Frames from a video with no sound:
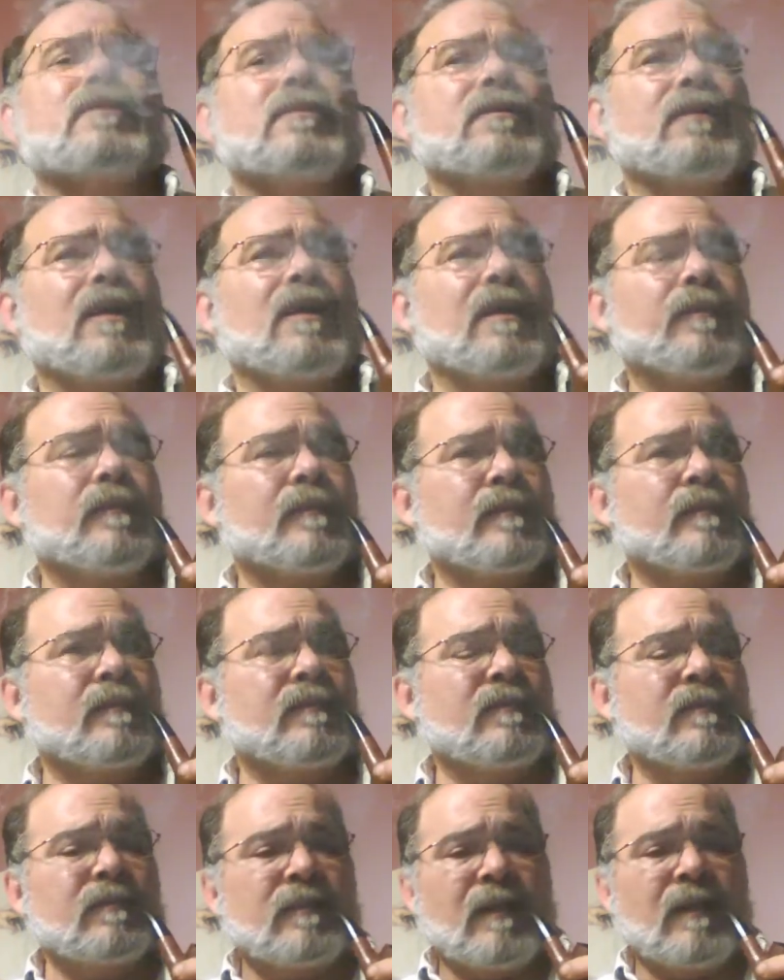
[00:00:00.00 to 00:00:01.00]
his name,
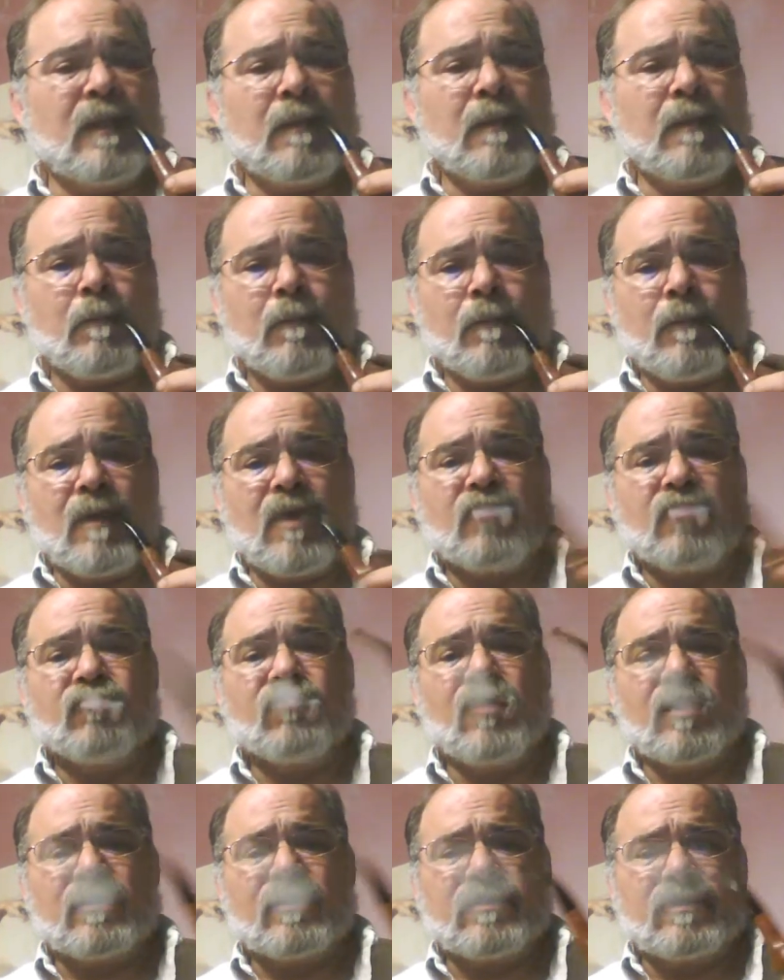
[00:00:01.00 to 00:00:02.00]

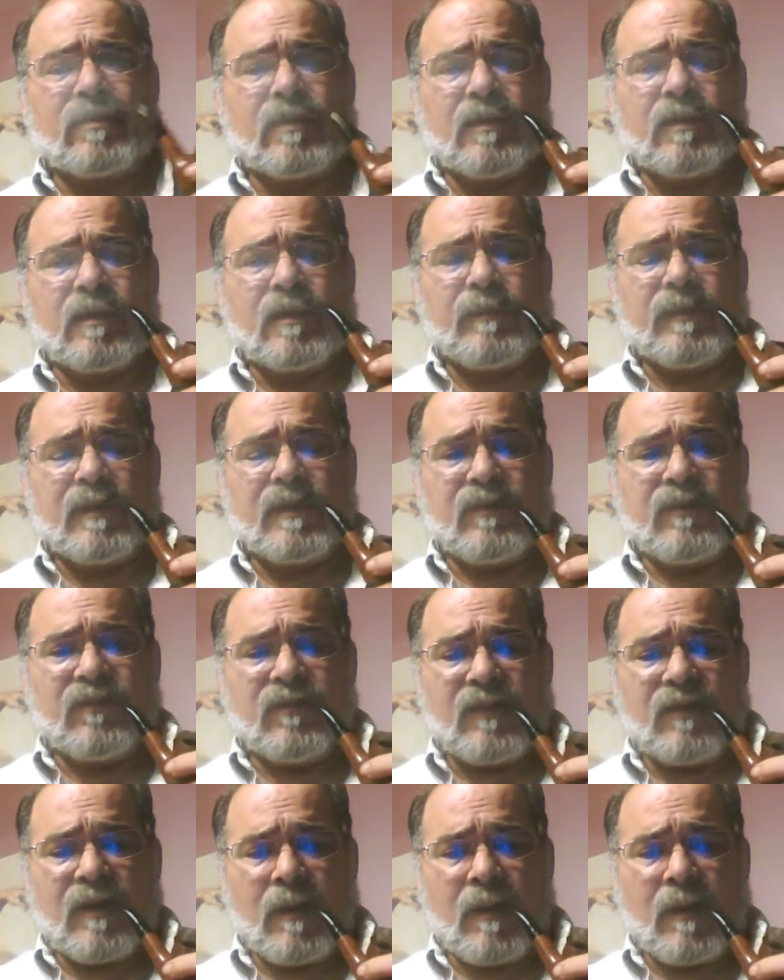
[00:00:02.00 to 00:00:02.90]
Russ, I believe.